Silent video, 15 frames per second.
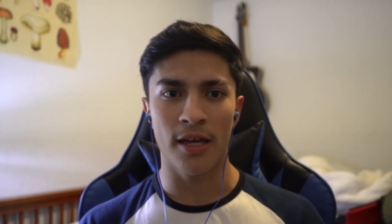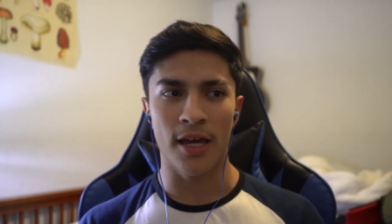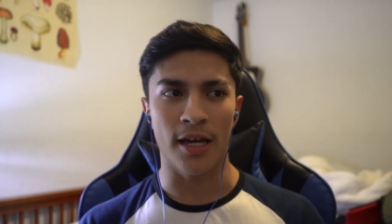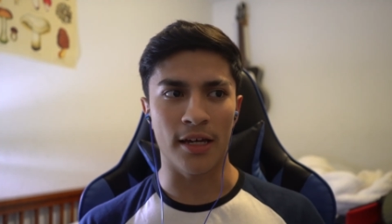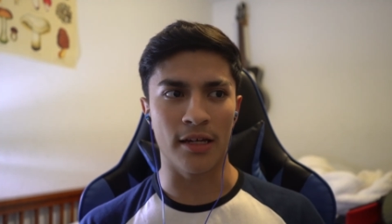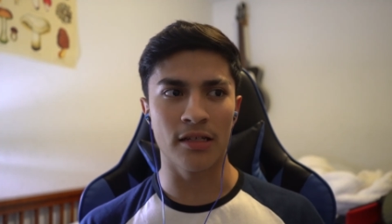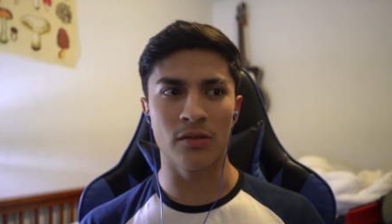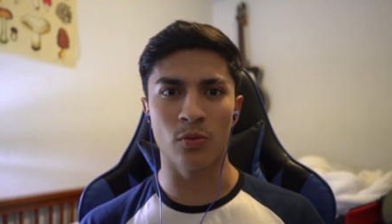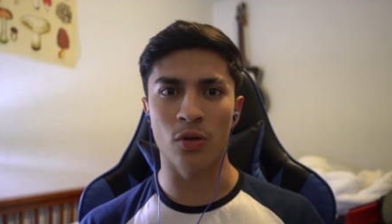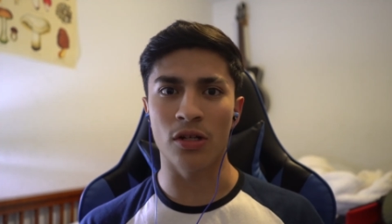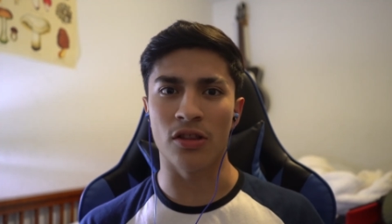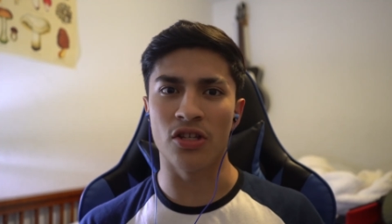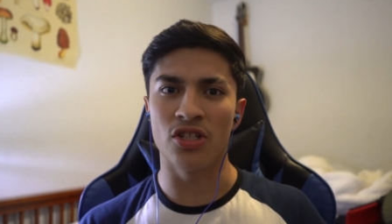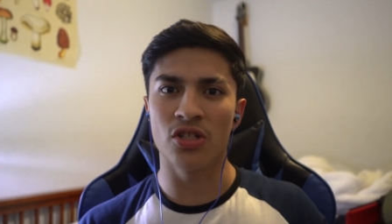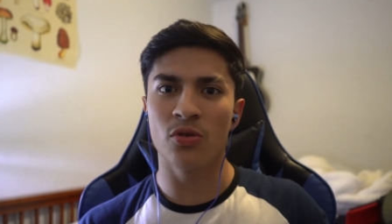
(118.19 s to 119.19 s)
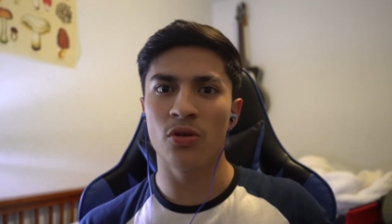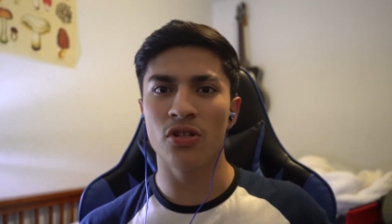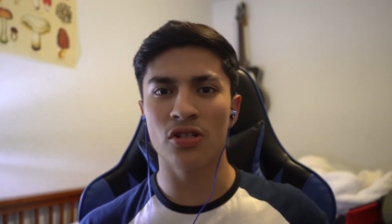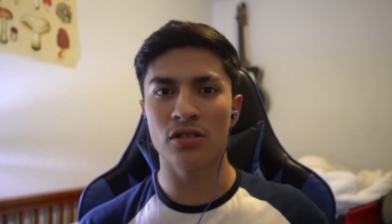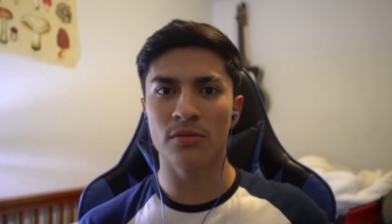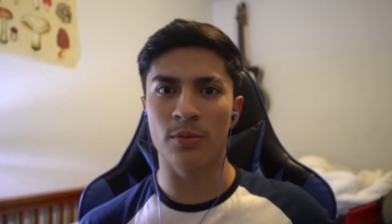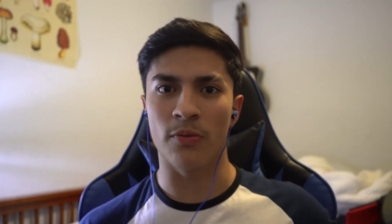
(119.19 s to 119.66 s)
And guess what? The
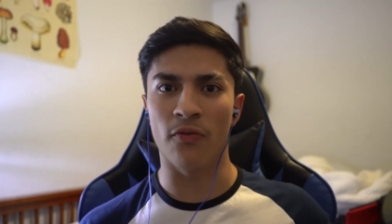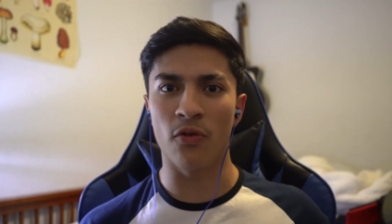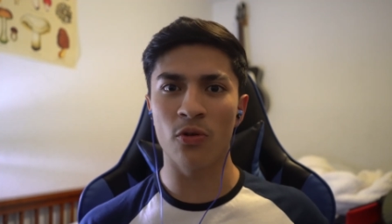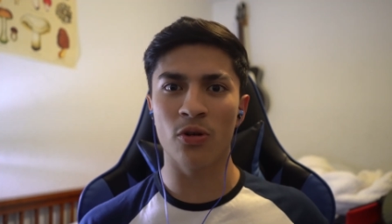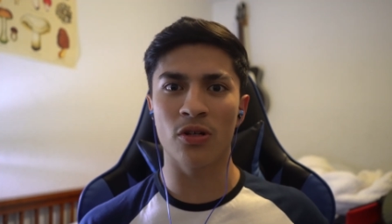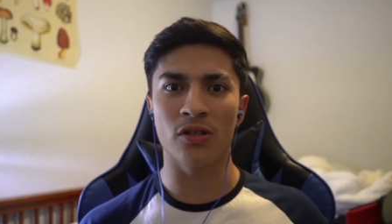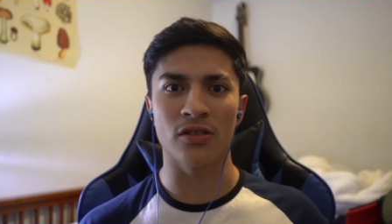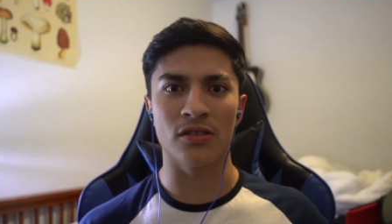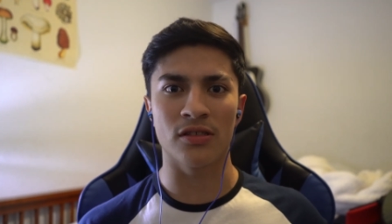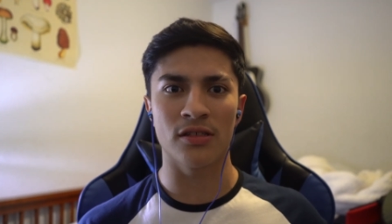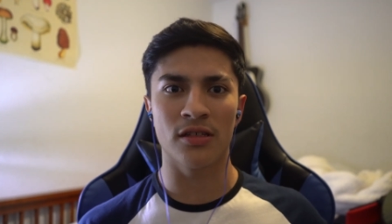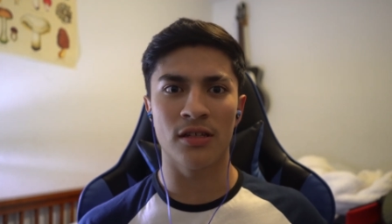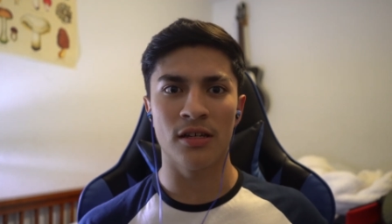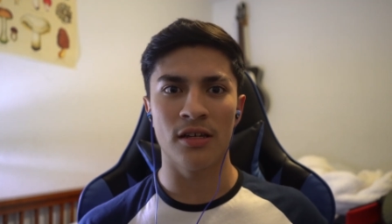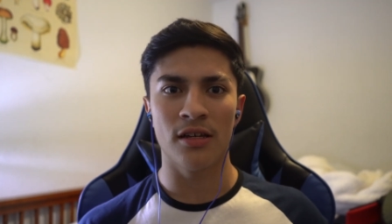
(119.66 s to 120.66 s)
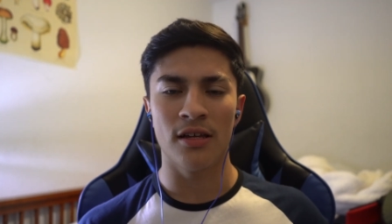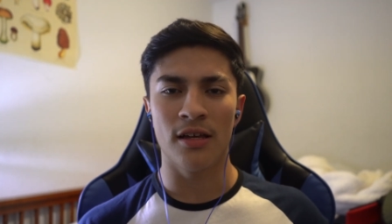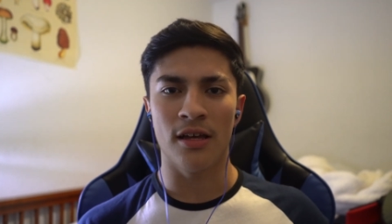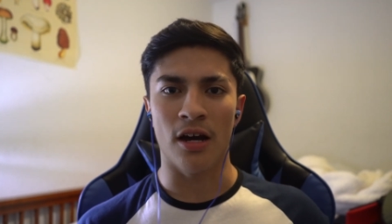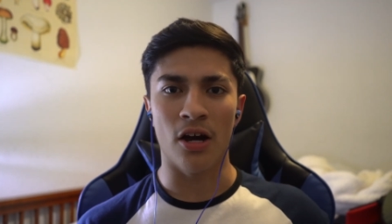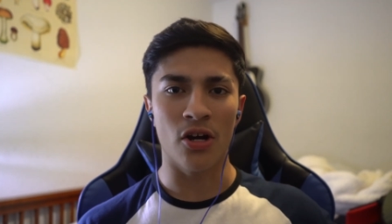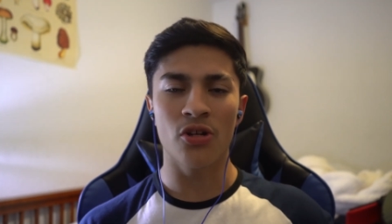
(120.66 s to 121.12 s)
generations before us,
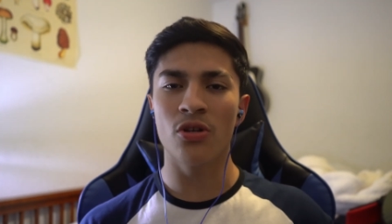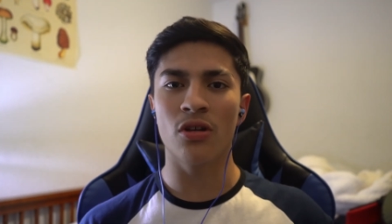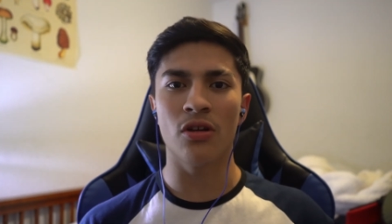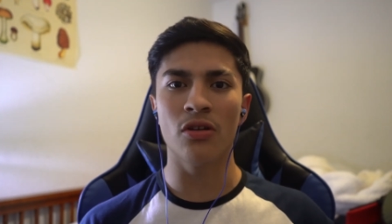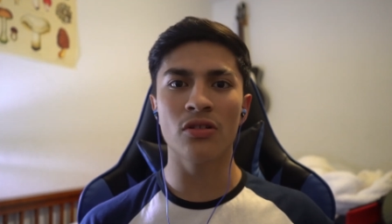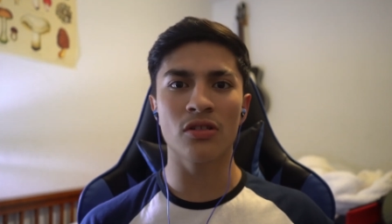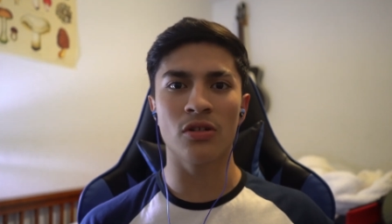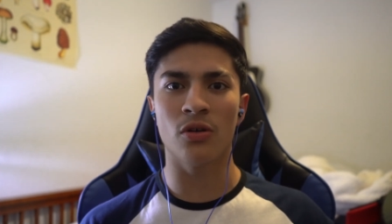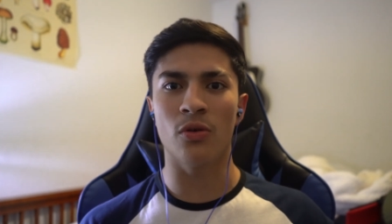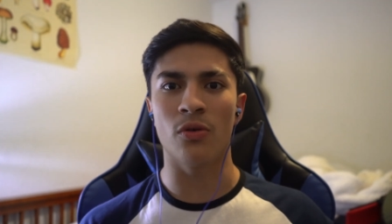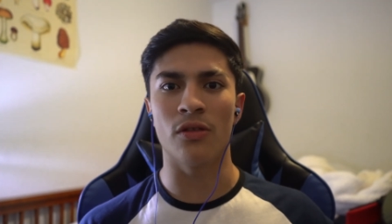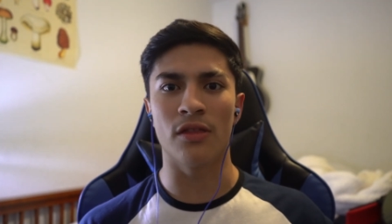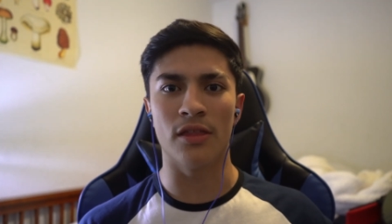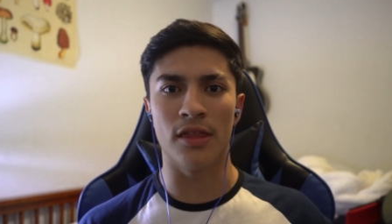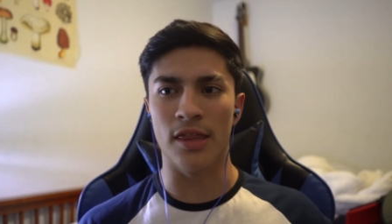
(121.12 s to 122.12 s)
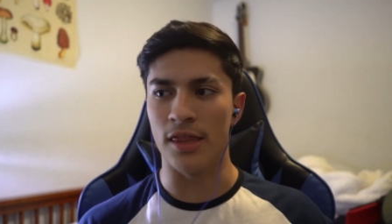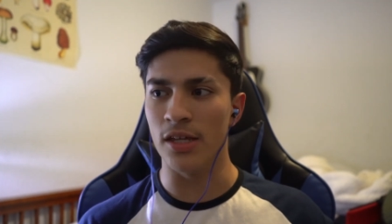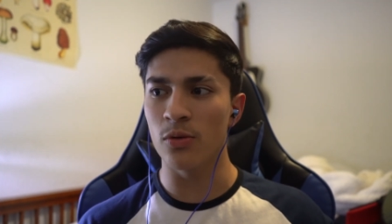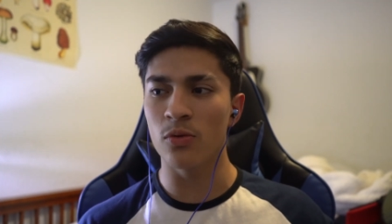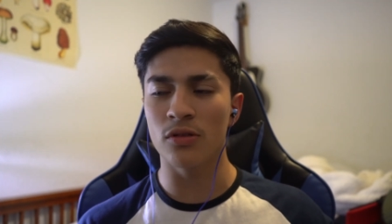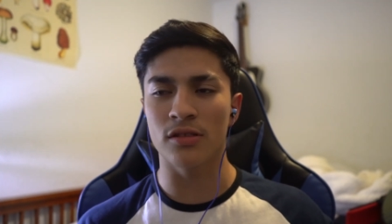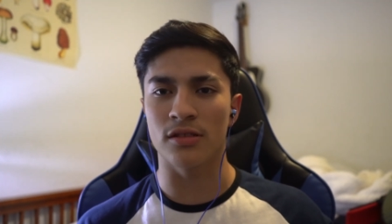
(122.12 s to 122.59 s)
a hundred years ago,
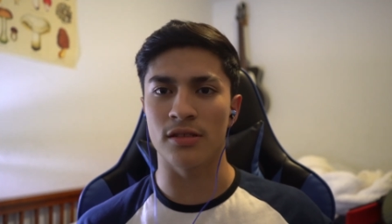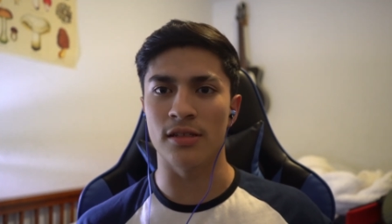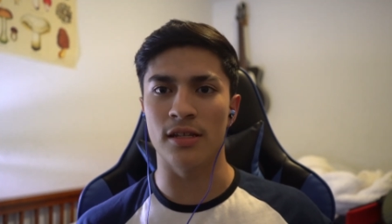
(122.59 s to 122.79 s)
there was